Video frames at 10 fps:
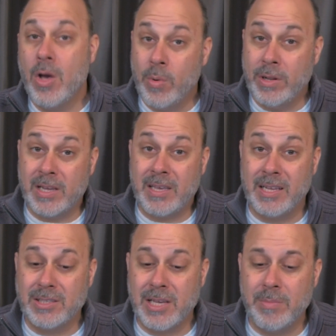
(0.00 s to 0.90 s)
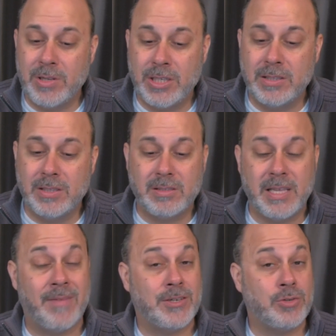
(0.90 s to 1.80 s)
When the kids come to Jesus,
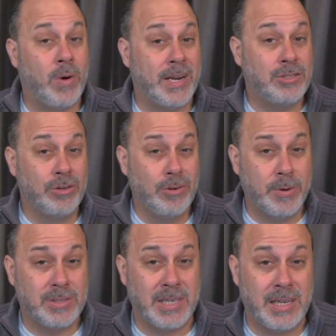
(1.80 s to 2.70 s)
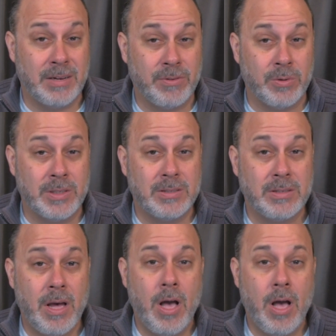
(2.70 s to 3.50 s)
they have a 22% influence